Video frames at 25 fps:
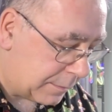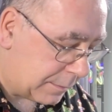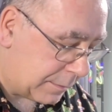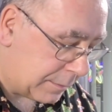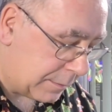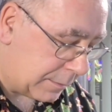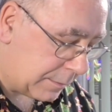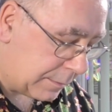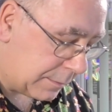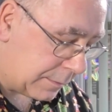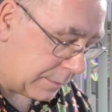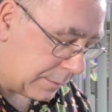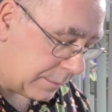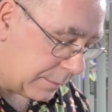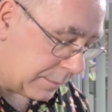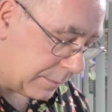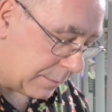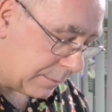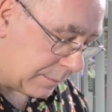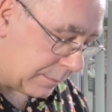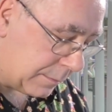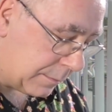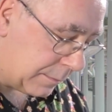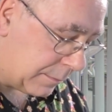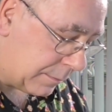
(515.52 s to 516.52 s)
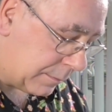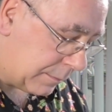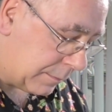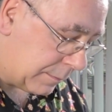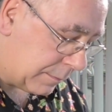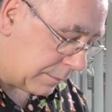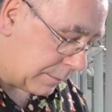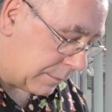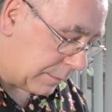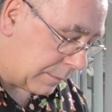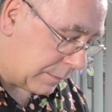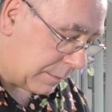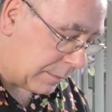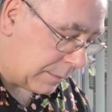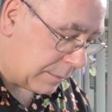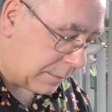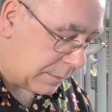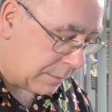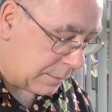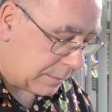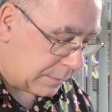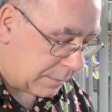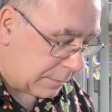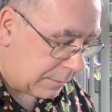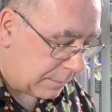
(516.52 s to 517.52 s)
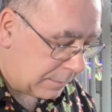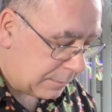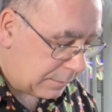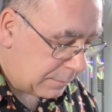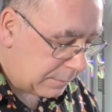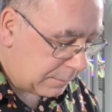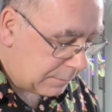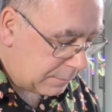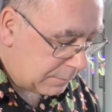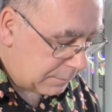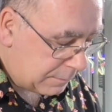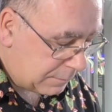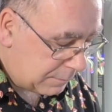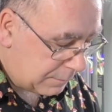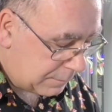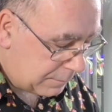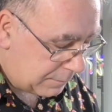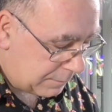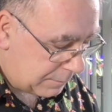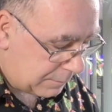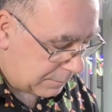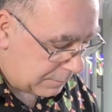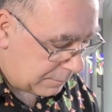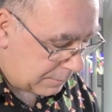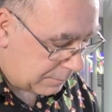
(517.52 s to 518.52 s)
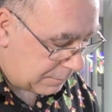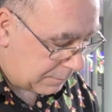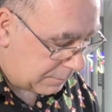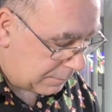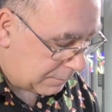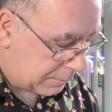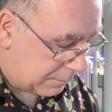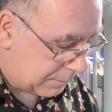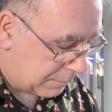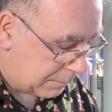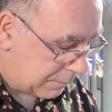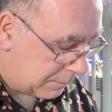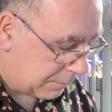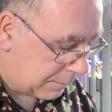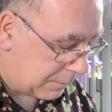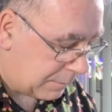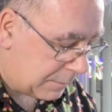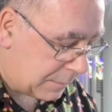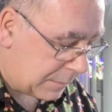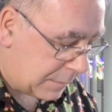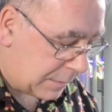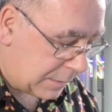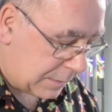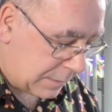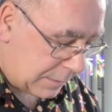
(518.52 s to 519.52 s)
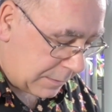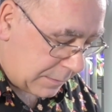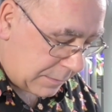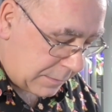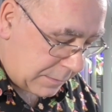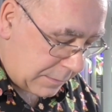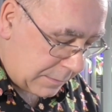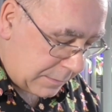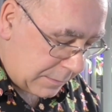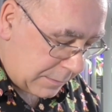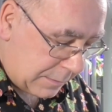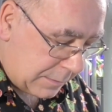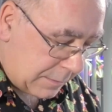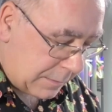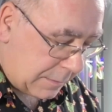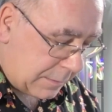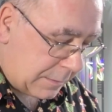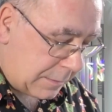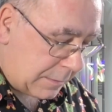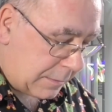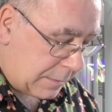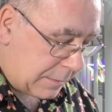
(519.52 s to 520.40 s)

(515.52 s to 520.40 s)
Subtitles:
No one is speaking in this clip.